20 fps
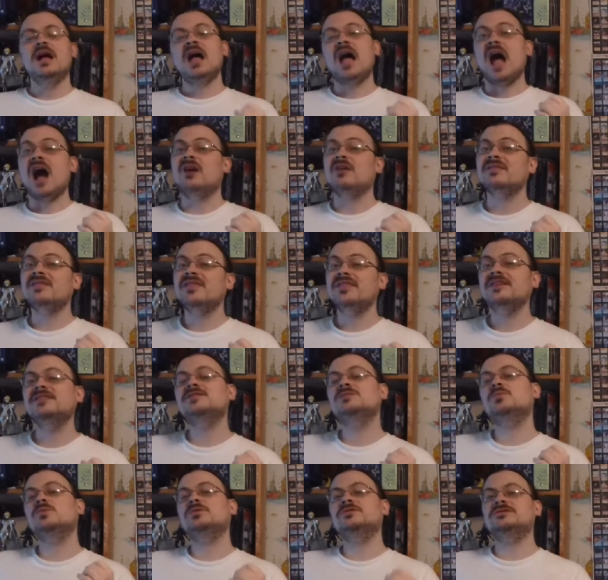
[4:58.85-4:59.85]
How
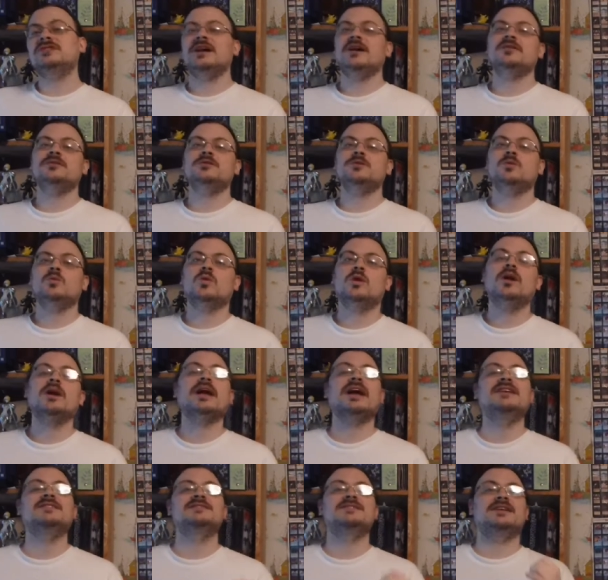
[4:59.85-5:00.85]
this will tend to work
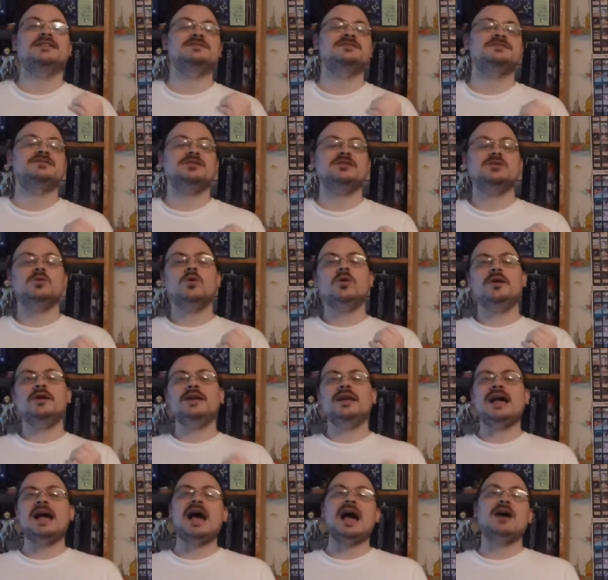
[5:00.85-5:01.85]
is that a
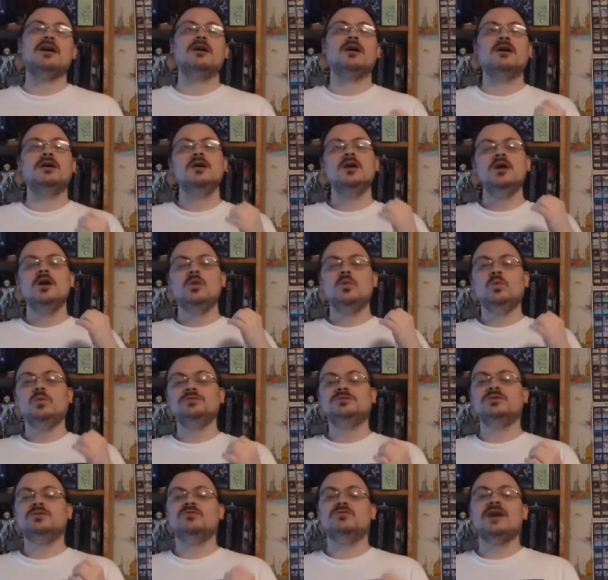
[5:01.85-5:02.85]
security hacker will
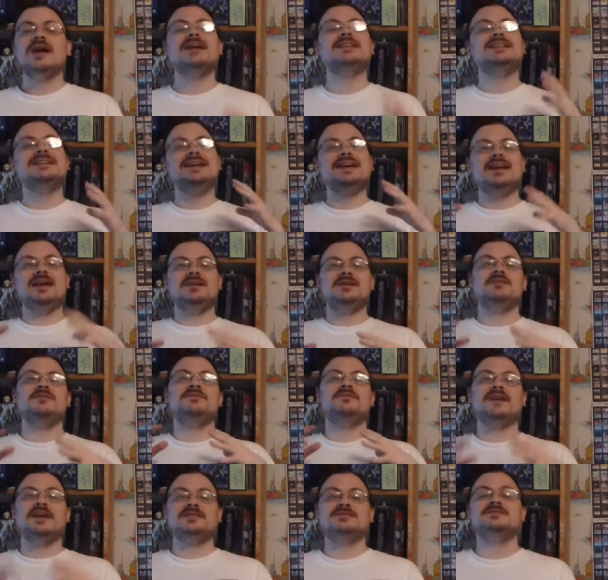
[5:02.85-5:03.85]
directly
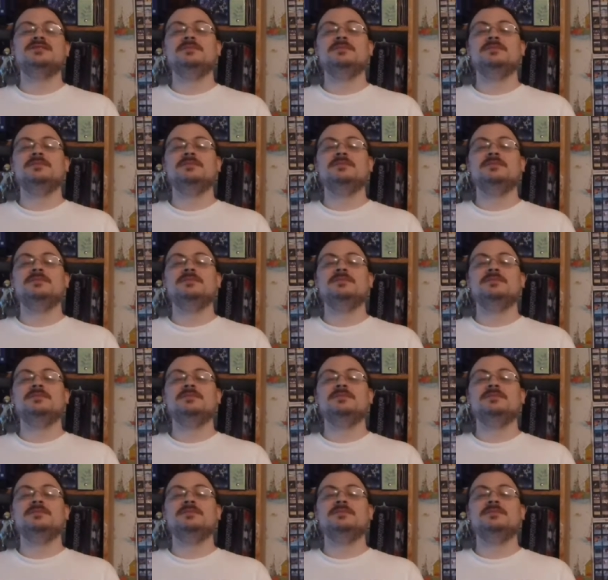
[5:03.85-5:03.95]
interface